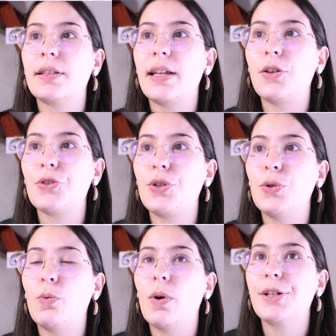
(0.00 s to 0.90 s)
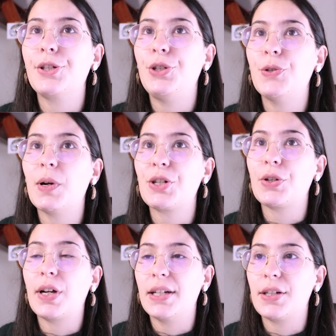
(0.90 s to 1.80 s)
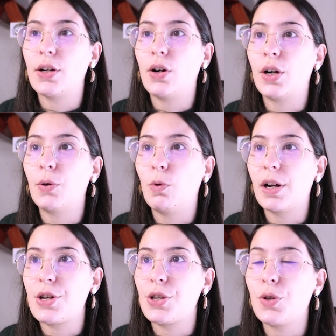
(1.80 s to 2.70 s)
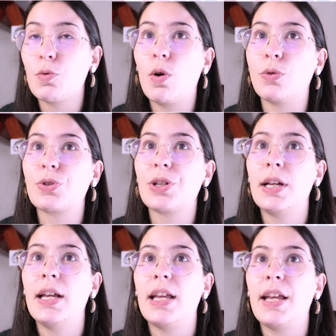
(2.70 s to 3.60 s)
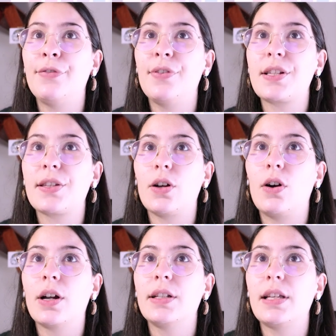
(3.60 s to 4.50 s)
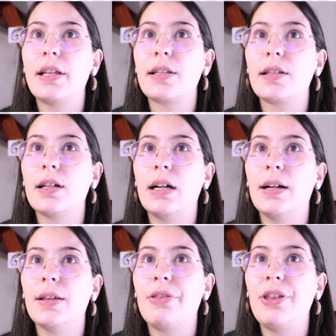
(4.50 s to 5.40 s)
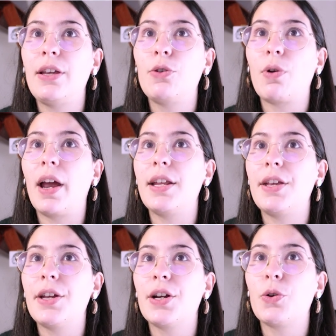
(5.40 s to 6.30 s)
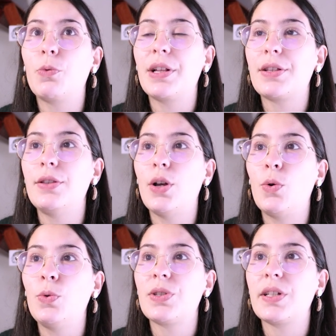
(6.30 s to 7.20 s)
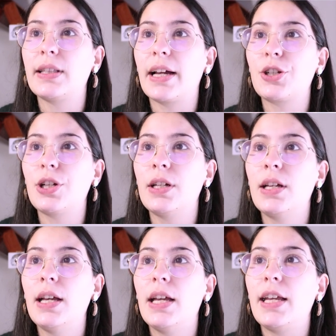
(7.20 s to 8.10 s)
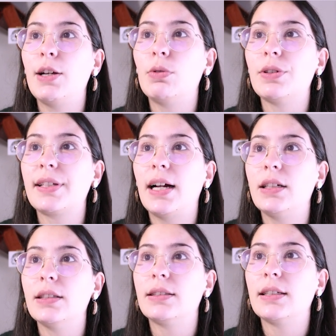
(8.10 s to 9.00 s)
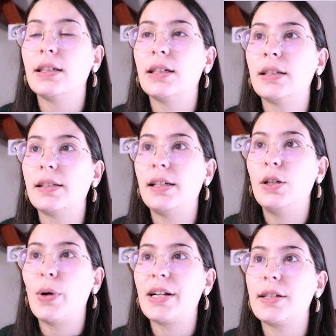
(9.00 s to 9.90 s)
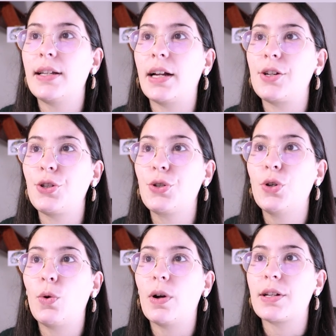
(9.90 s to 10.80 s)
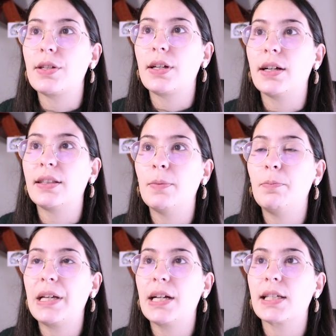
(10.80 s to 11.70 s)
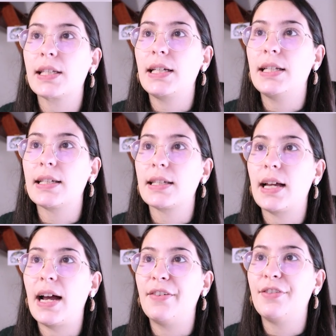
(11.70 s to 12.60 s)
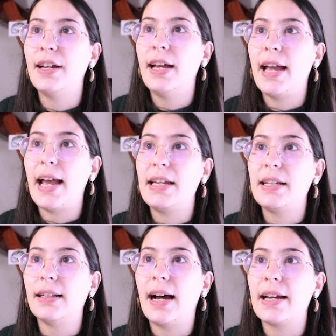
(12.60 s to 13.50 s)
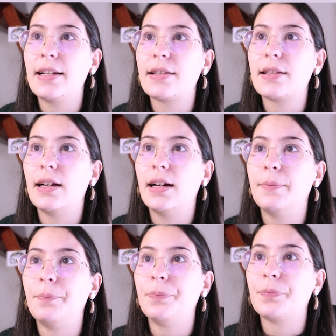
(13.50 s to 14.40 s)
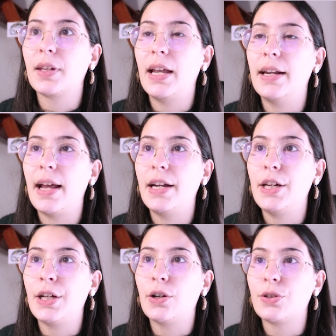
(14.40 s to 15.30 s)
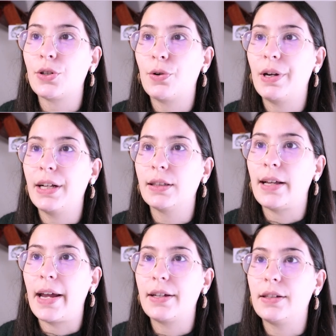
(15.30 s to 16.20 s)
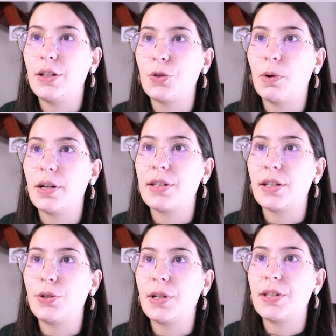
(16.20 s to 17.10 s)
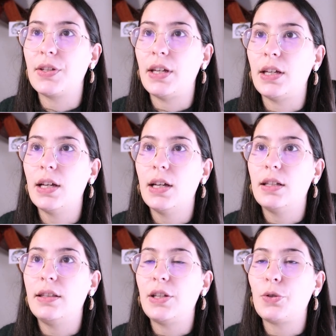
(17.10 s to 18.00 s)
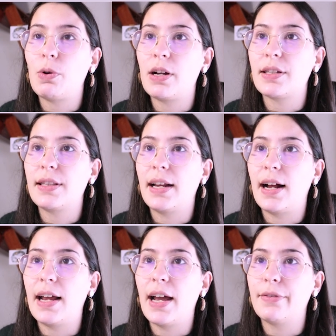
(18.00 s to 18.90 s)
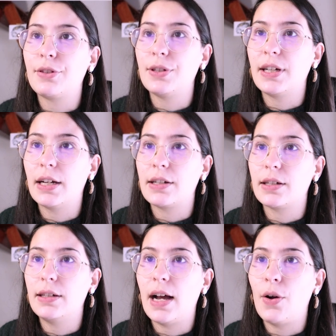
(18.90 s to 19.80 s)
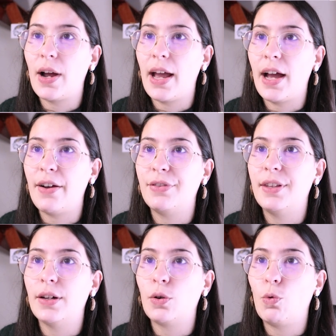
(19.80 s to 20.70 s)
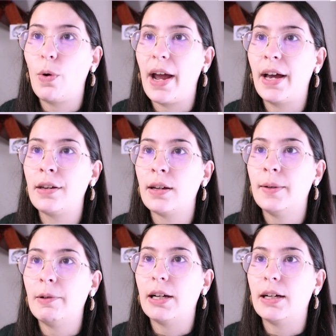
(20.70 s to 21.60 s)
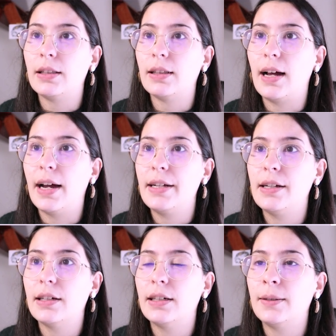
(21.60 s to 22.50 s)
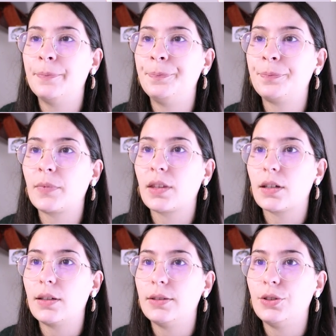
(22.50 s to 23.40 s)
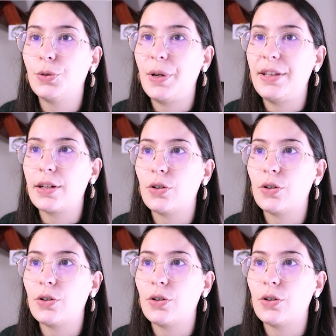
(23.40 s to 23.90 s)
tells you what you want to cut or what you won't. If it's on this thing right here with no selection, it will tell the silhouette that you don't want to cut them because it doesn't have any lines and any contouring like these ones. As you can see, these ones that I have to cut now have the red line doing the